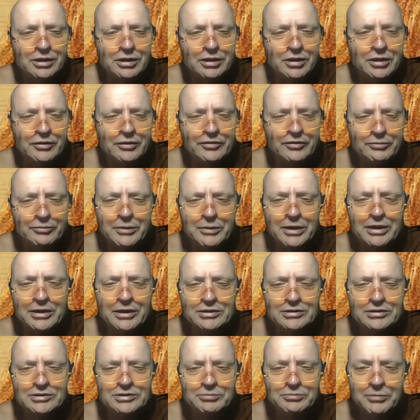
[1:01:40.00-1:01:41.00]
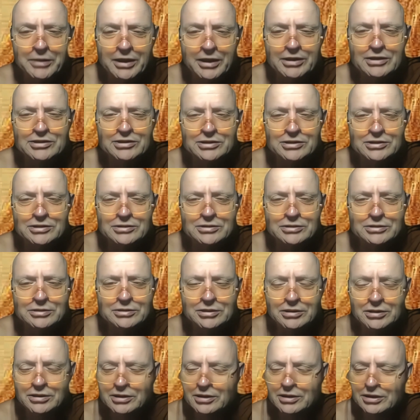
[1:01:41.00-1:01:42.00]
of a monk, monks and
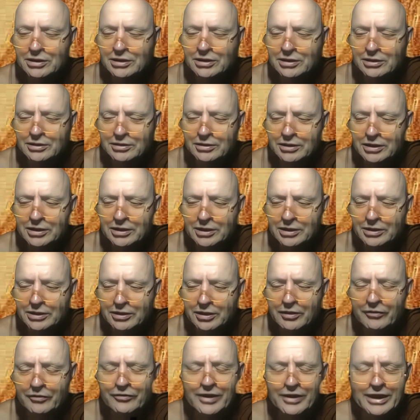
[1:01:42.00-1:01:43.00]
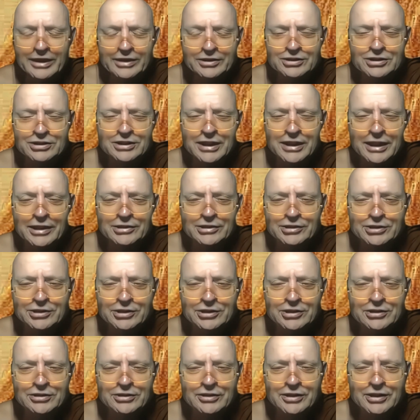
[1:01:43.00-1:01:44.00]
uh, of that
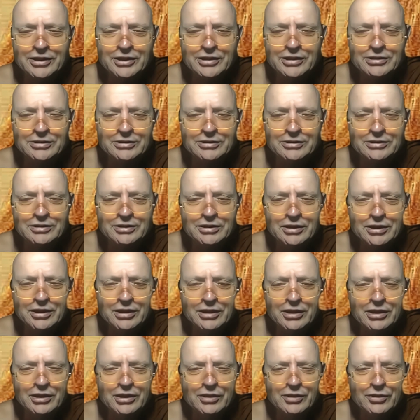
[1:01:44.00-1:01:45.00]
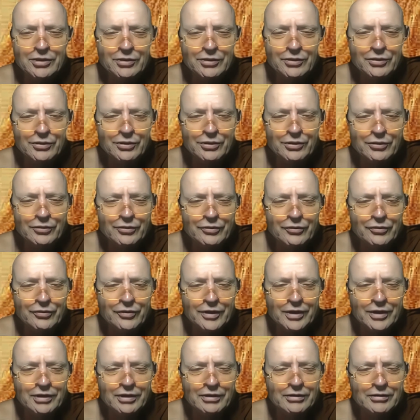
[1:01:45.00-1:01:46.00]
stature, then you
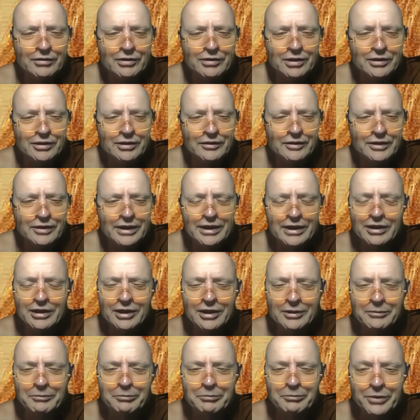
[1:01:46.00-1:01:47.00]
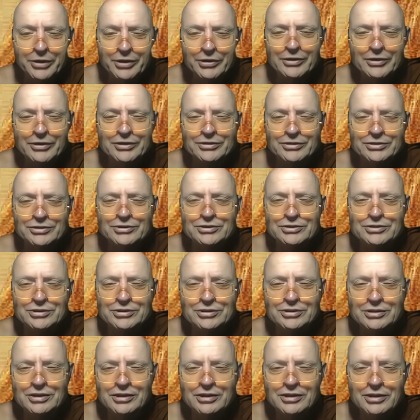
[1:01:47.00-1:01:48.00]
feel that they're like mirrors,
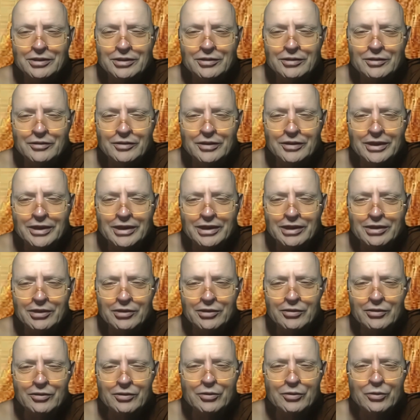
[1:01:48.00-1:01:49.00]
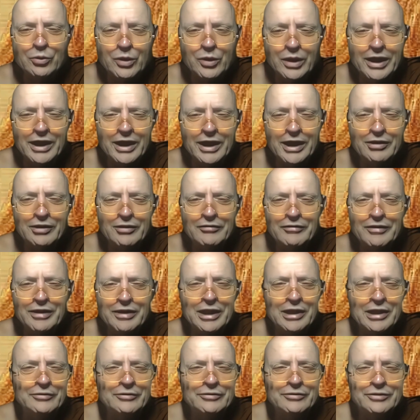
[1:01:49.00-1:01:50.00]
you know, like you're aware of
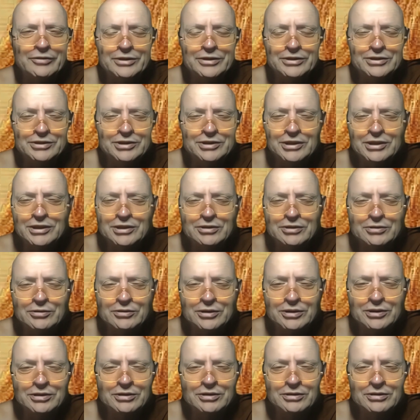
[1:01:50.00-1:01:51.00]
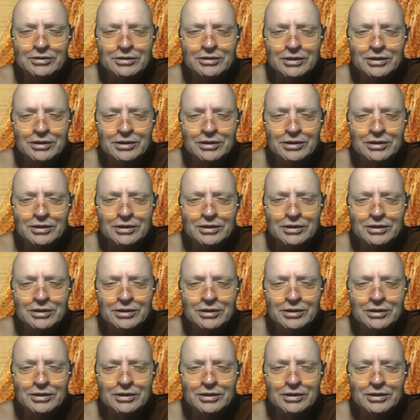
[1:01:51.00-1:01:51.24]
every single little